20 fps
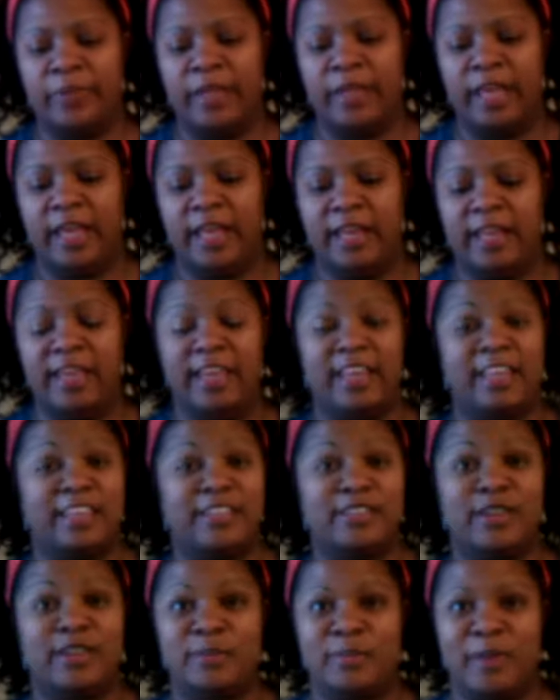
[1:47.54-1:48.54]
It
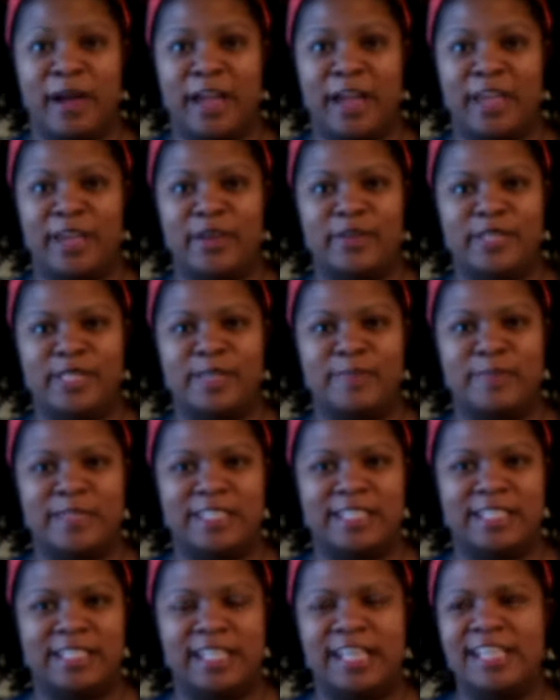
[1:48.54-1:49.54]
is on my
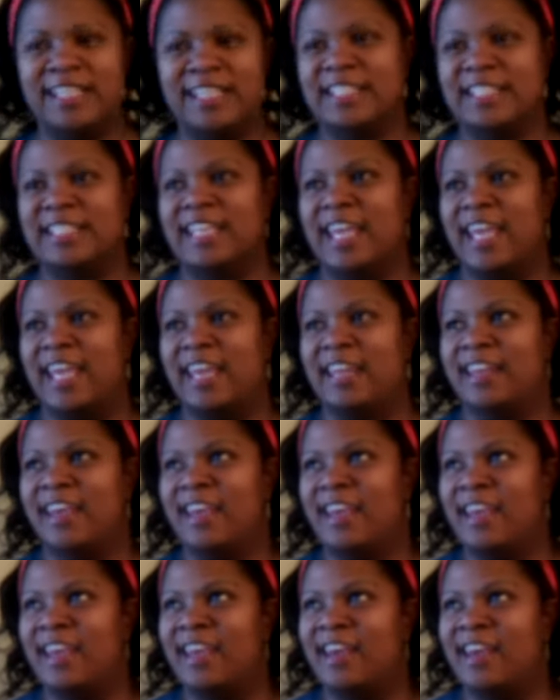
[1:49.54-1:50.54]
Christmas list, and
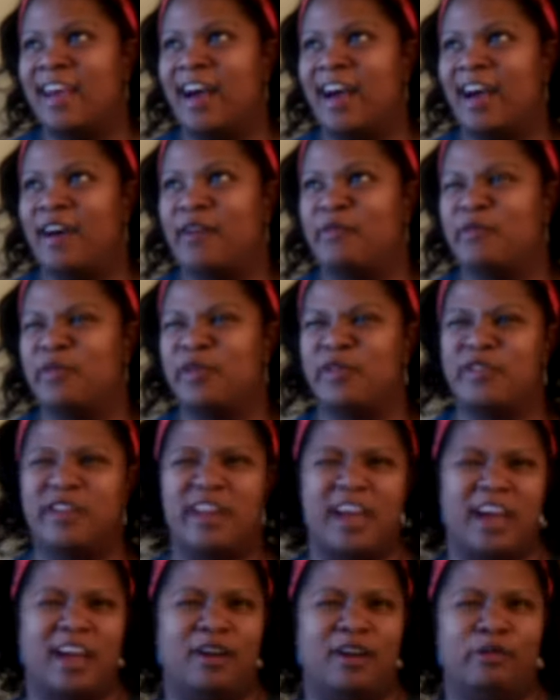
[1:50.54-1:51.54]
we're
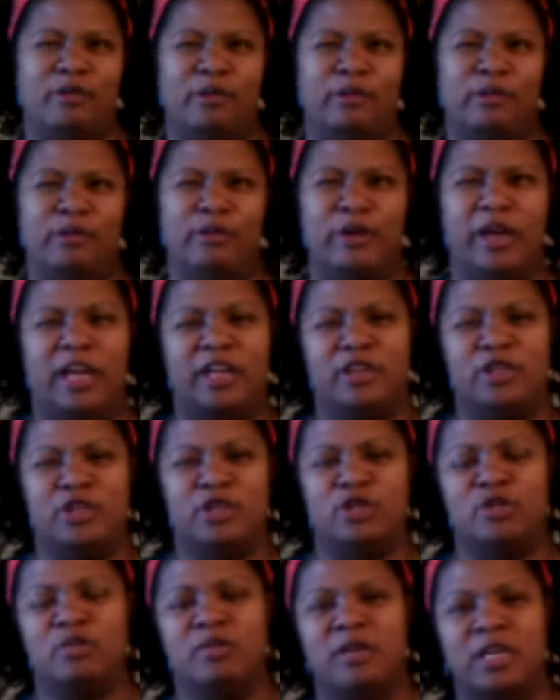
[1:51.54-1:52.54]
now
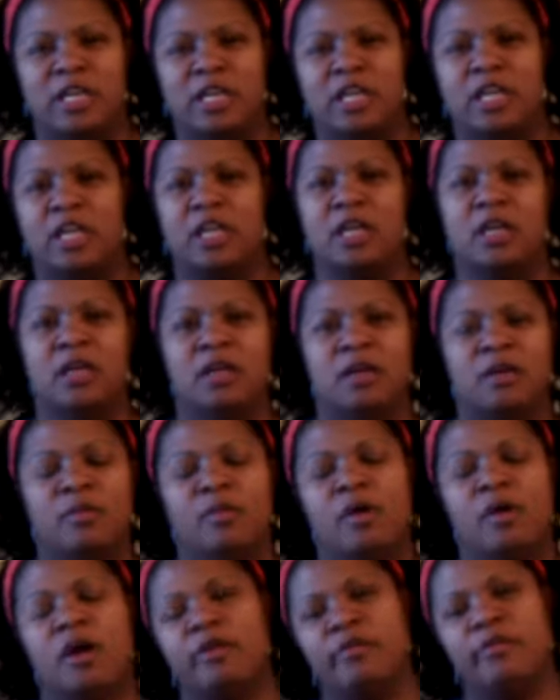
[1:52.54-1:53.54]
entering,
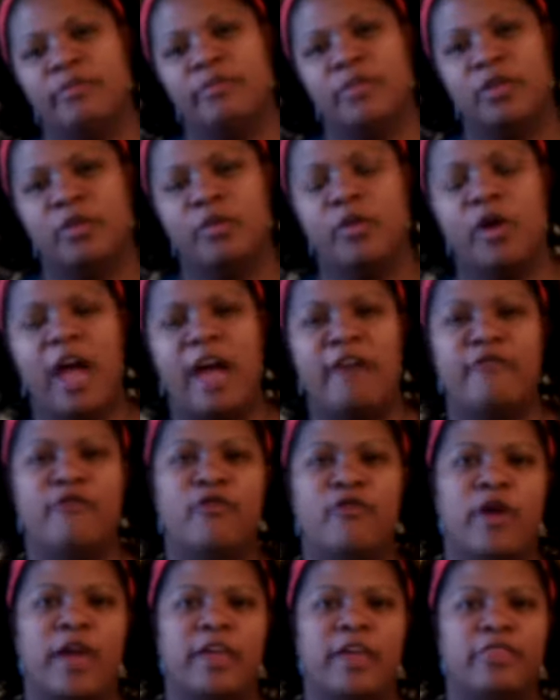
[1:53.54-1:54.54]
well, we're
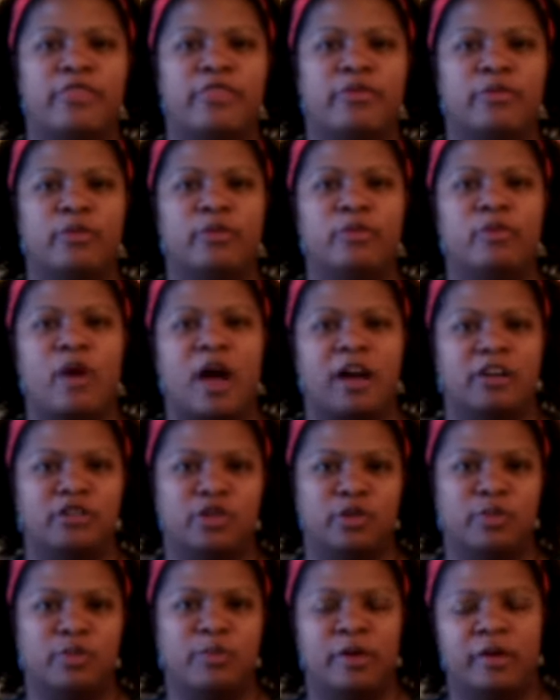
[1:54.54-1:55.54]
halfway through
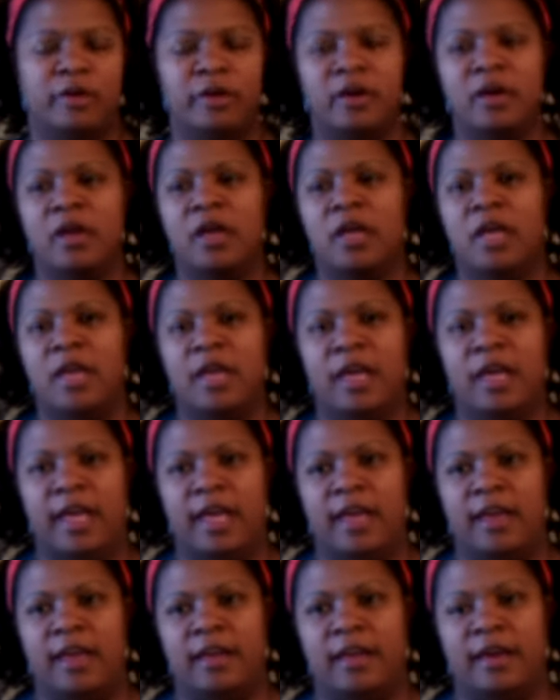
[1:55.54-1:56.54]
October,
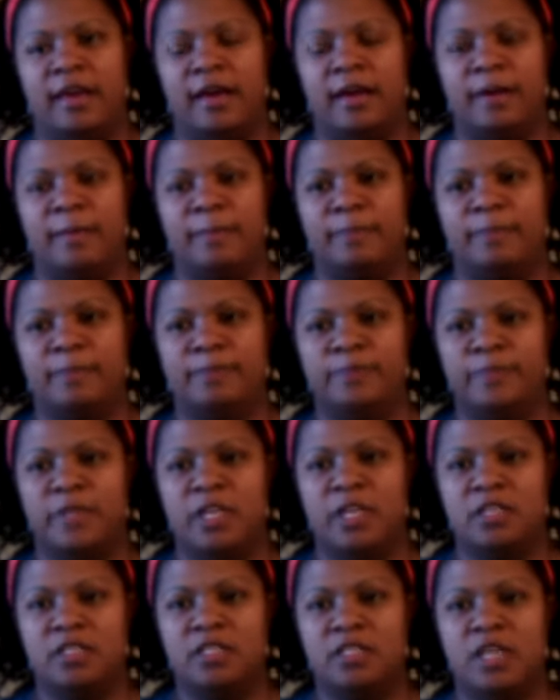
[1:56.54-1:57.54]
and
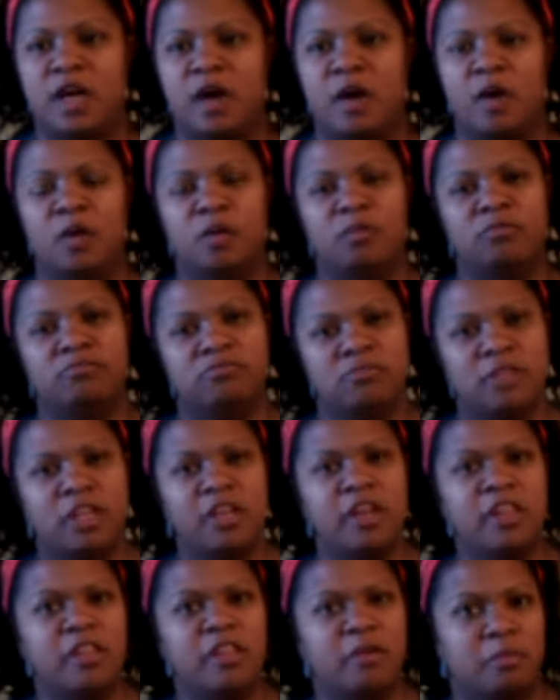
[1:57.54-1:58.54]
so
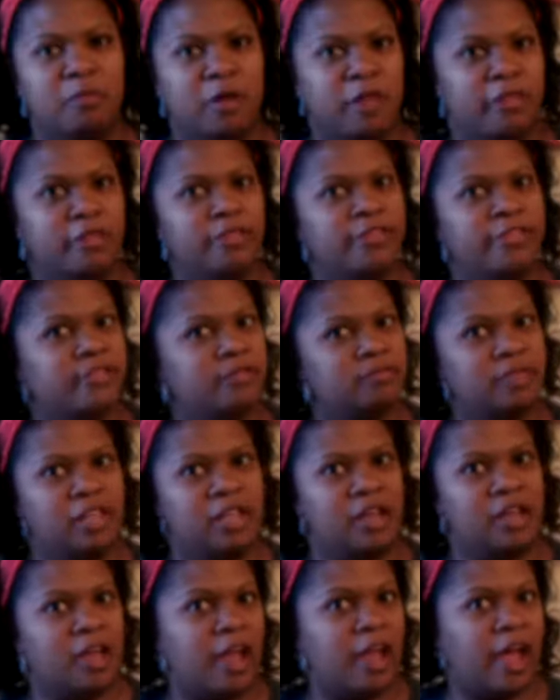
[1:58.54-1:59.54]
another month
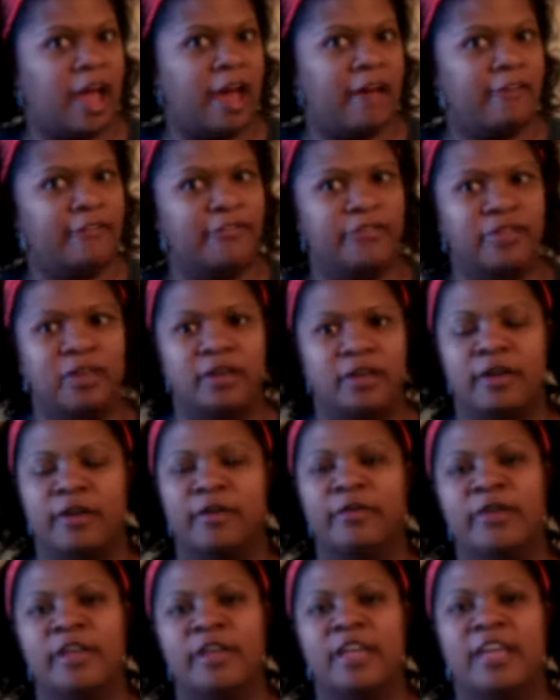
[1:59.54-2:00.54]
and a half, you
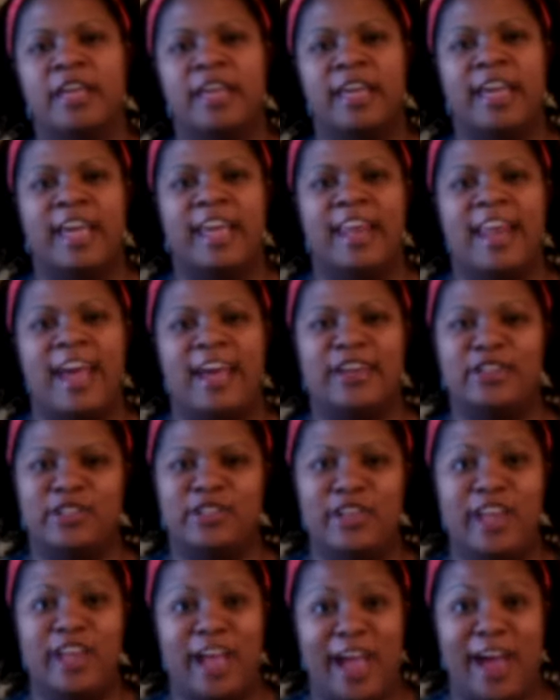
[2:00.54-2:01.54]
know, and I
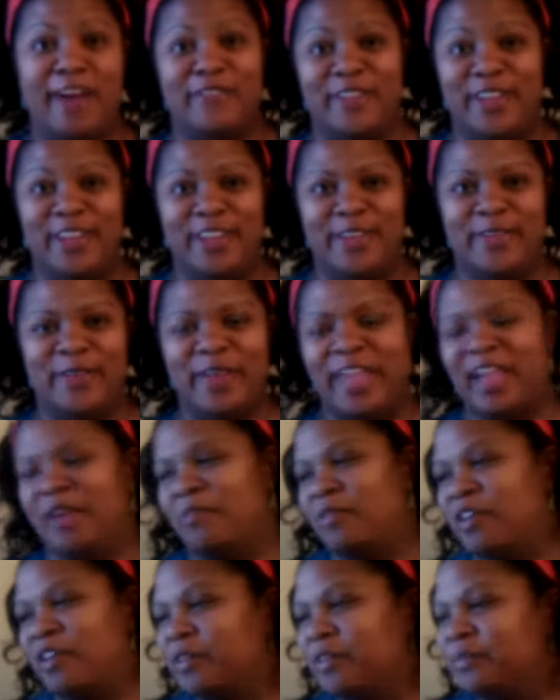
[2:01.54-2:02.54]
should have a new
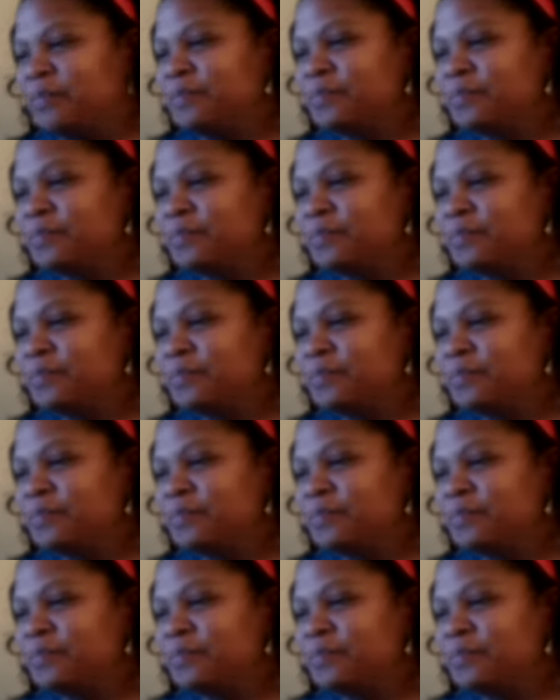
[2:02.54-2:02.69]
camera.